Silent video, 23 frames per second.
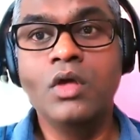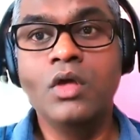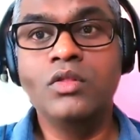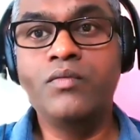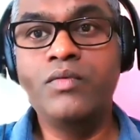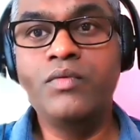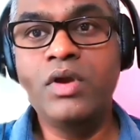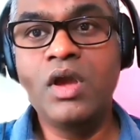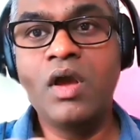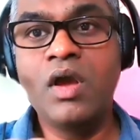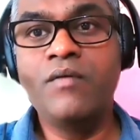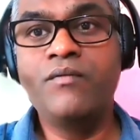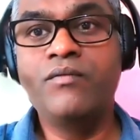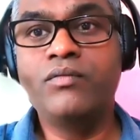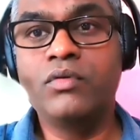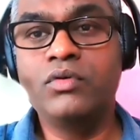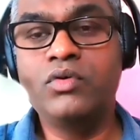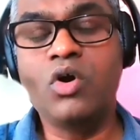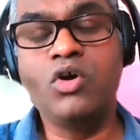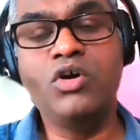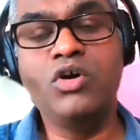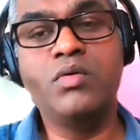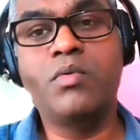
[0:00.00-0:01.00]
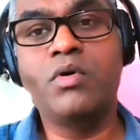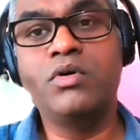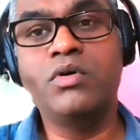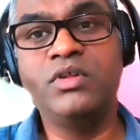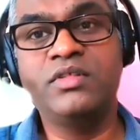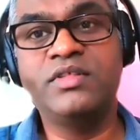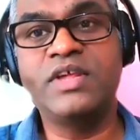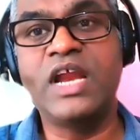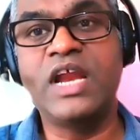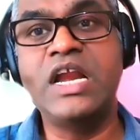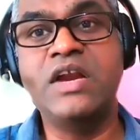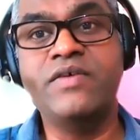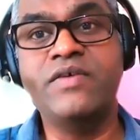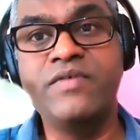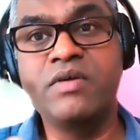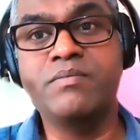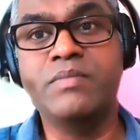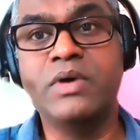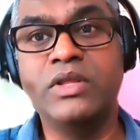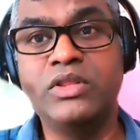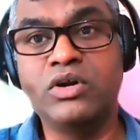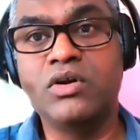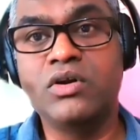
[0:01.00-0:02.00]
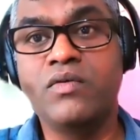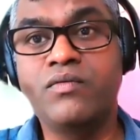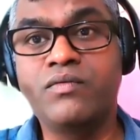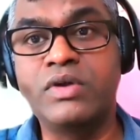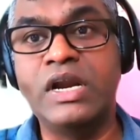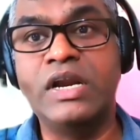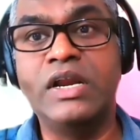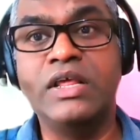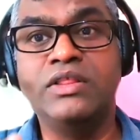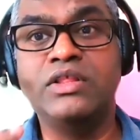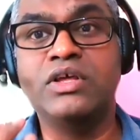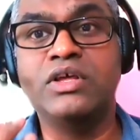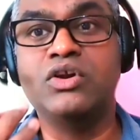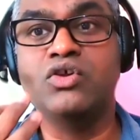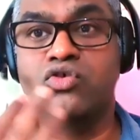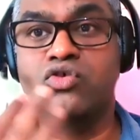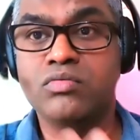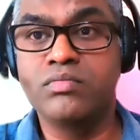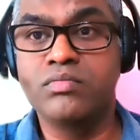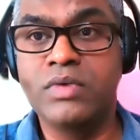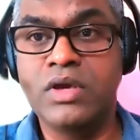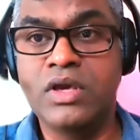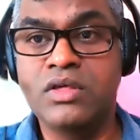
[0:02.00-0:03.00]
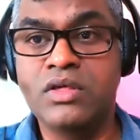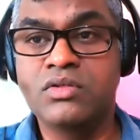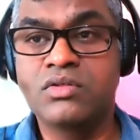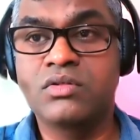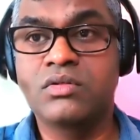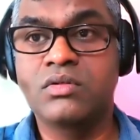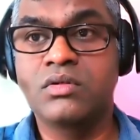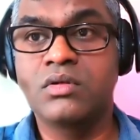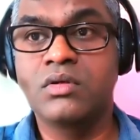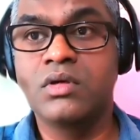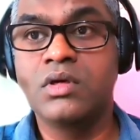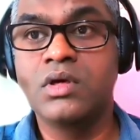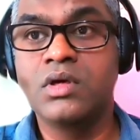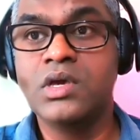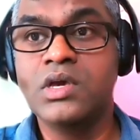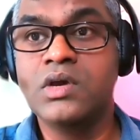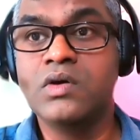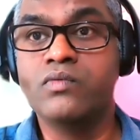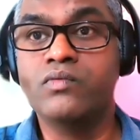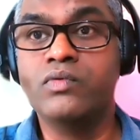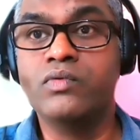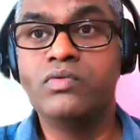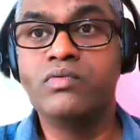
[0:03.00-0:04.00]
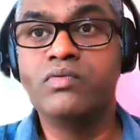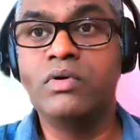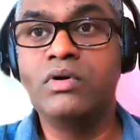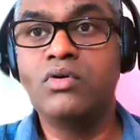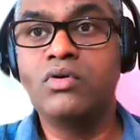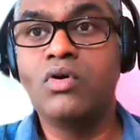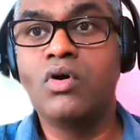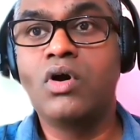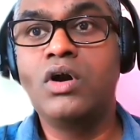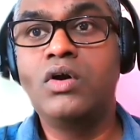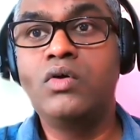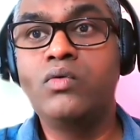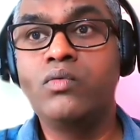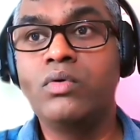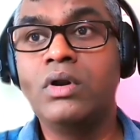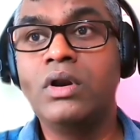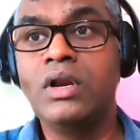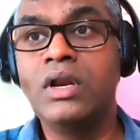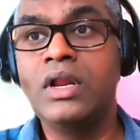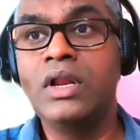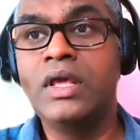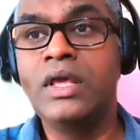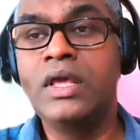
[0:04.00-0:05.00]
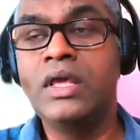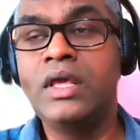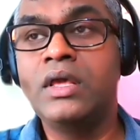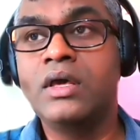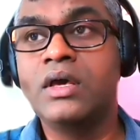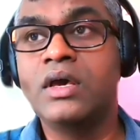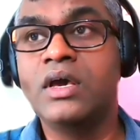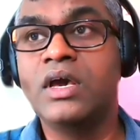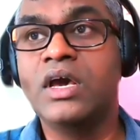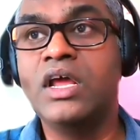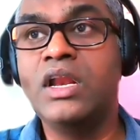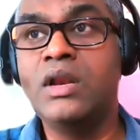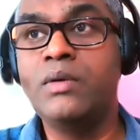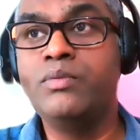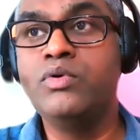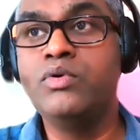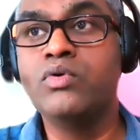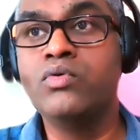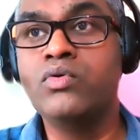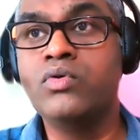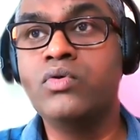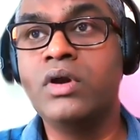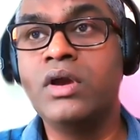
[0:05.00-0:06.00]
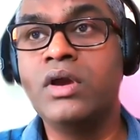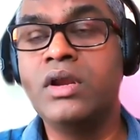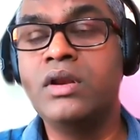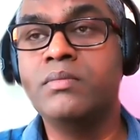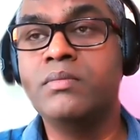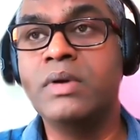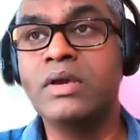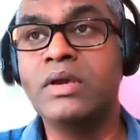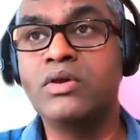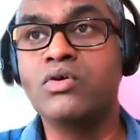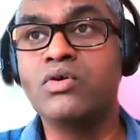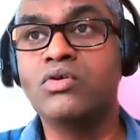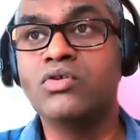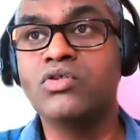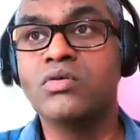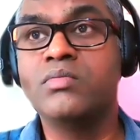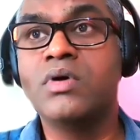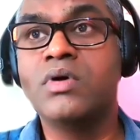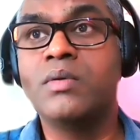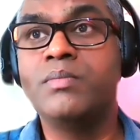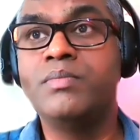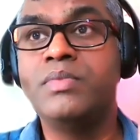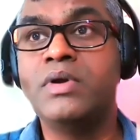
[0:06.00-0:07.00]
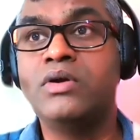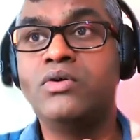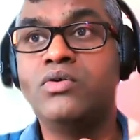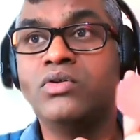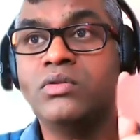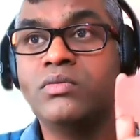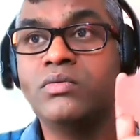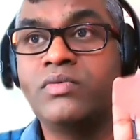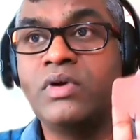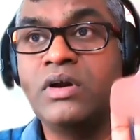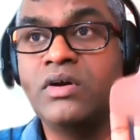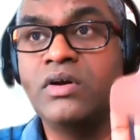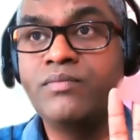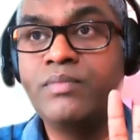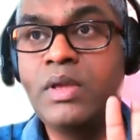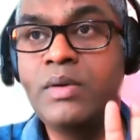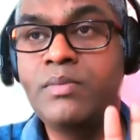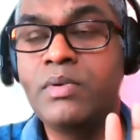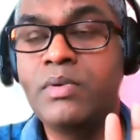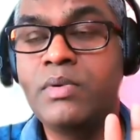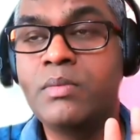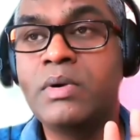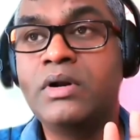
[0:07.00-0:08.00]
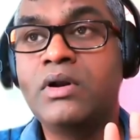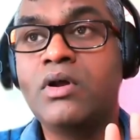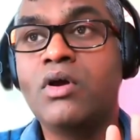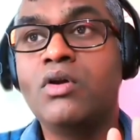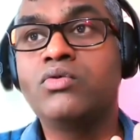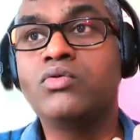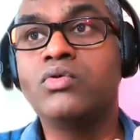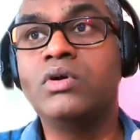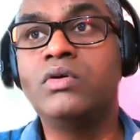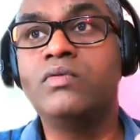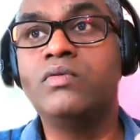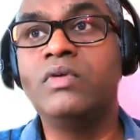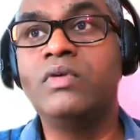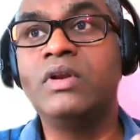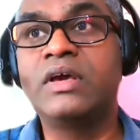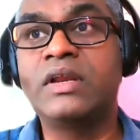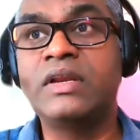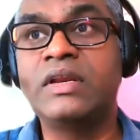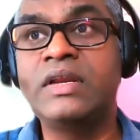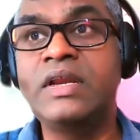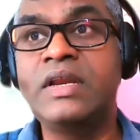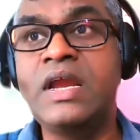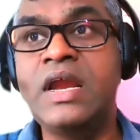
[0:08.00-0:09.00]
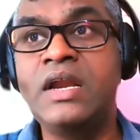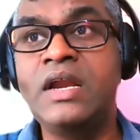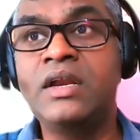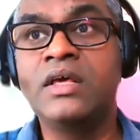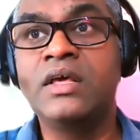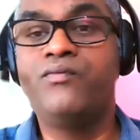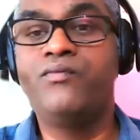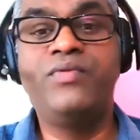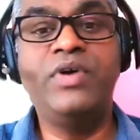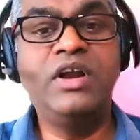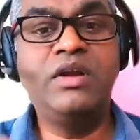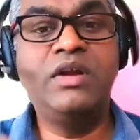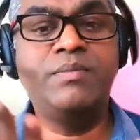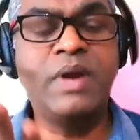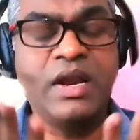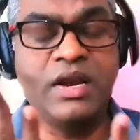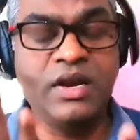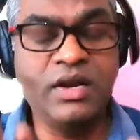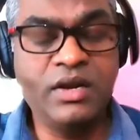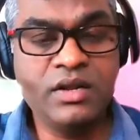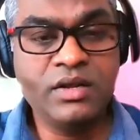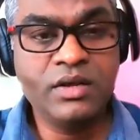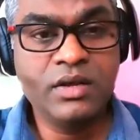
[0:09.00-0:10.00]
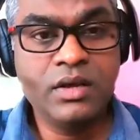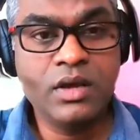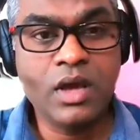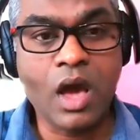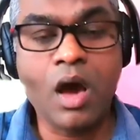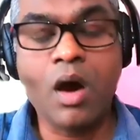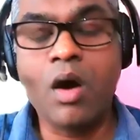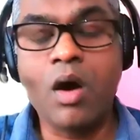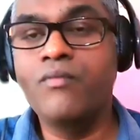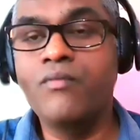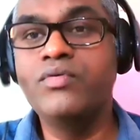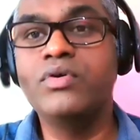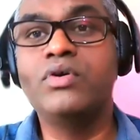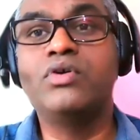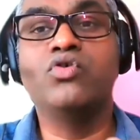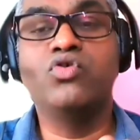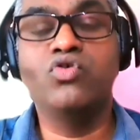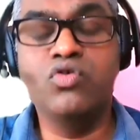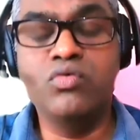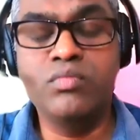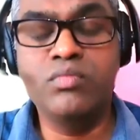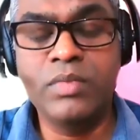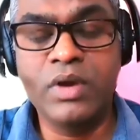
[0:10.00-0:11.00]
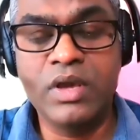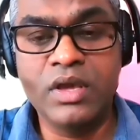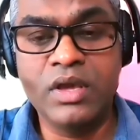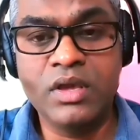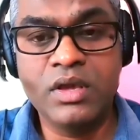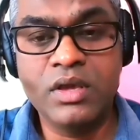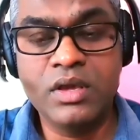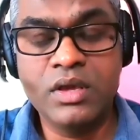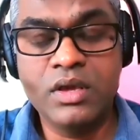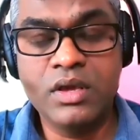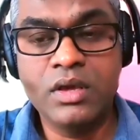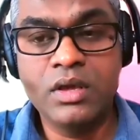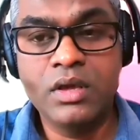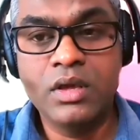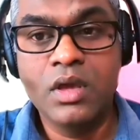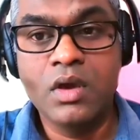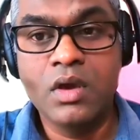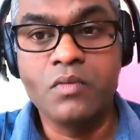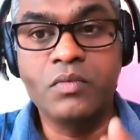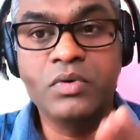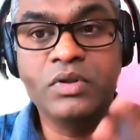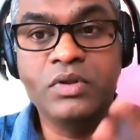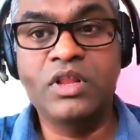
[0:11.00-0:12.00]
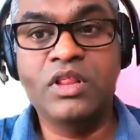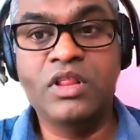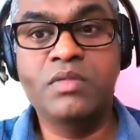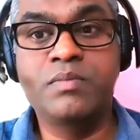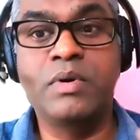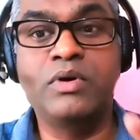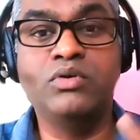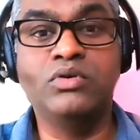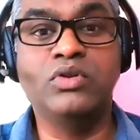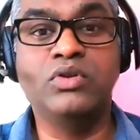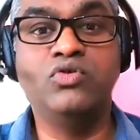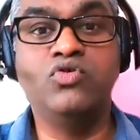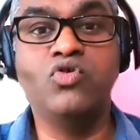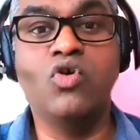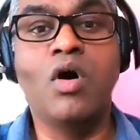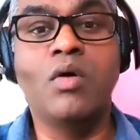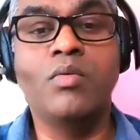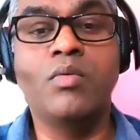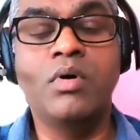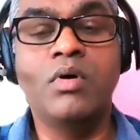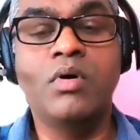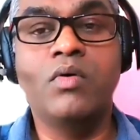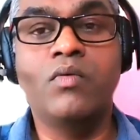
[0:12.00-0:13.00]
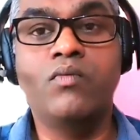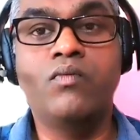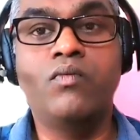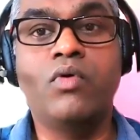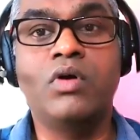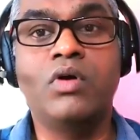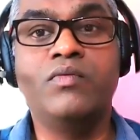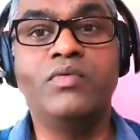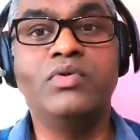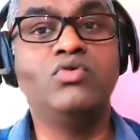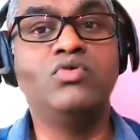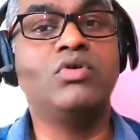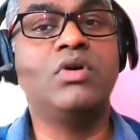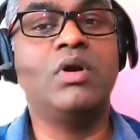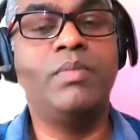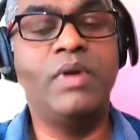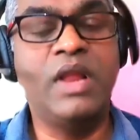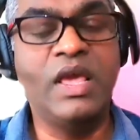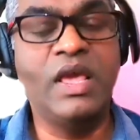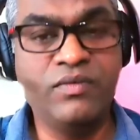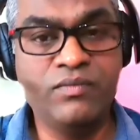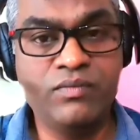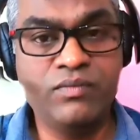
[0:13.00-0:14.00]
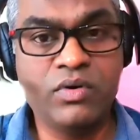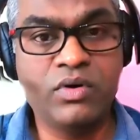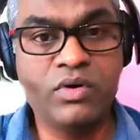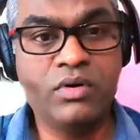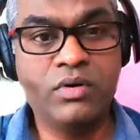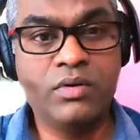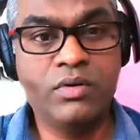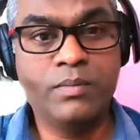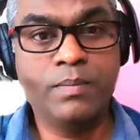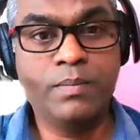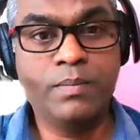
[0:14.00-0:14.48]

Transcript: So we have talked about the scientific method of creating the resumes, which will not only help you in making your resume appear to in front of people, but also it will create fitment of your resume with respect to the job for which you're applying for.